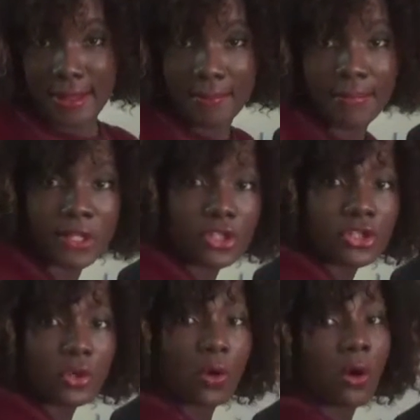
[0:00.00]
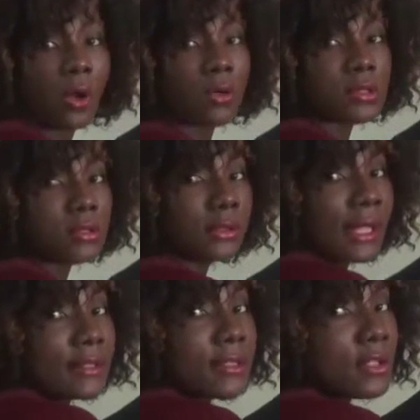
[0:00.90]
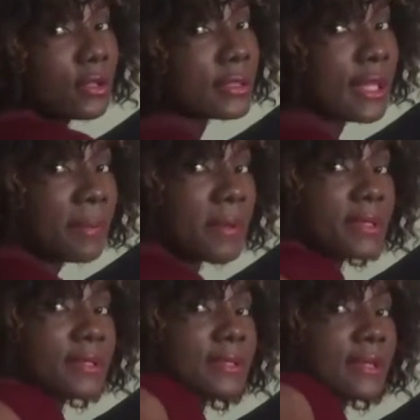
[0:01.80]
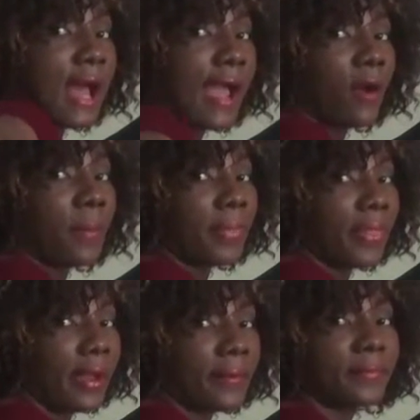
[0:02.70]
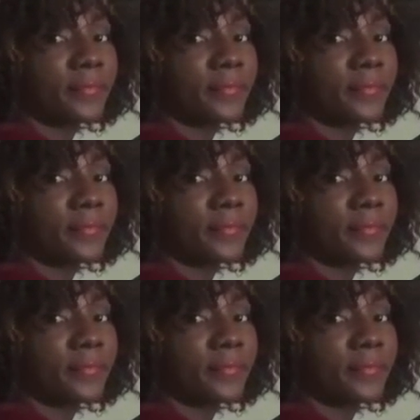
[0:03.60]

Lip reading: Make sure also that your tape is high up there,